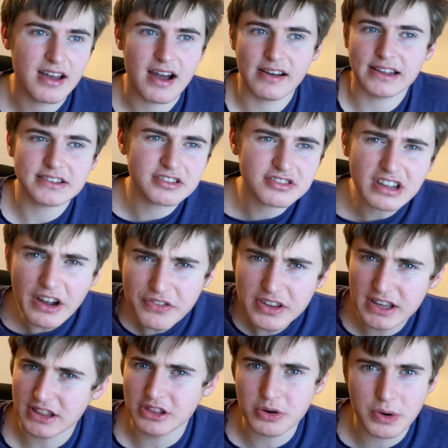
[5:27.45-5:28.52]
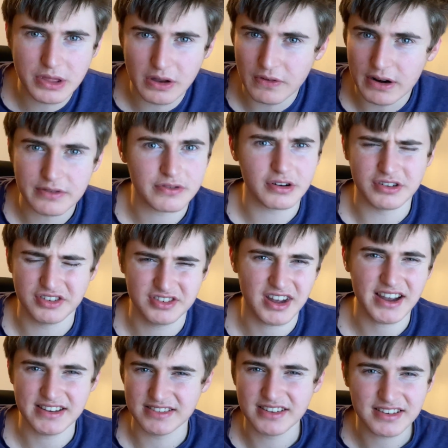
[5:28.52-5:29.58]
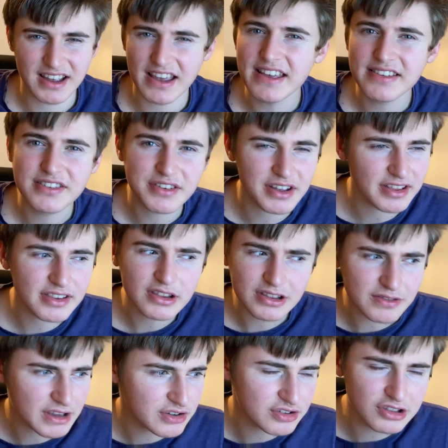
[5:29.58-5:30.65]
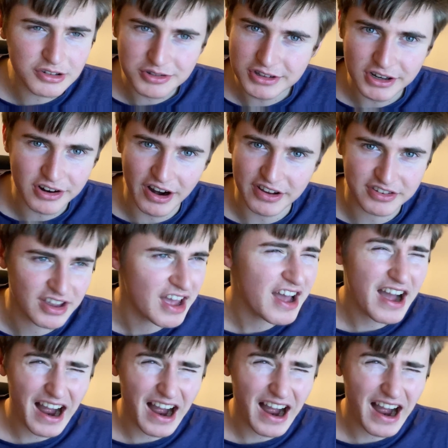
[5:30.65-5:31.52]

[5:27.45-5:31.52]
And like the stuff he can do in the ring for his size is ludicrous.